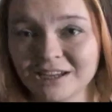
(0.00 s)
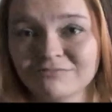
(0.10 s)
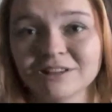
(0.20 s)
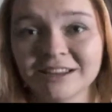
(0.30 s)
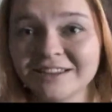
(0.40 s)

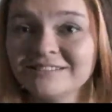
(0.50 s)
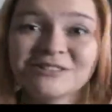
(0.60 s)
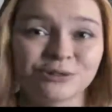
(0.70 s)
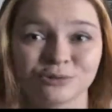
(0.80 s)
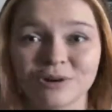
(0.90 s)
can
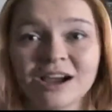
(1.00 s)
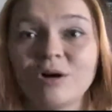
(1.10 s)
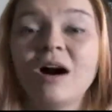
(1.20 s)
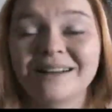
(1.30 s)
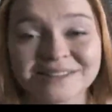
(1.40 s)
relate to
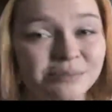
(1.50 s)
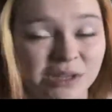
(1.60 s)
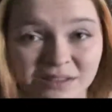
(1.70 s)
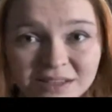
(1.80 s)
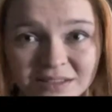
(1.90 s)
how
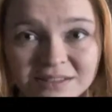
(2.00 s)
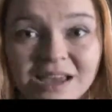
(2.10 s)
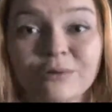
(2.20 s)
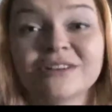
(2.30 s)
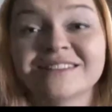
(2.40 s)
awesome ink
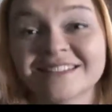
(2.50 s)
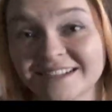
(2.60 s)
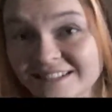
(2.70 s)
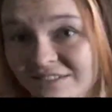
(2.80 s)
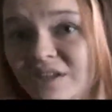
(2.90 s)
is, how
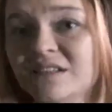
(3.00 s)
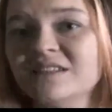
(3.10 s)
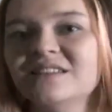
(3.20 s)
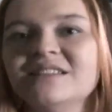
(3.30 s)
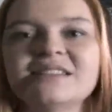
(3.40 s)
addictive
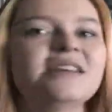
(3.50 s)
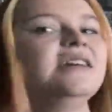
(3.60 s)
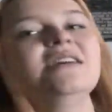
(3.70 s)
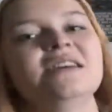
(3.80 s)
ink is,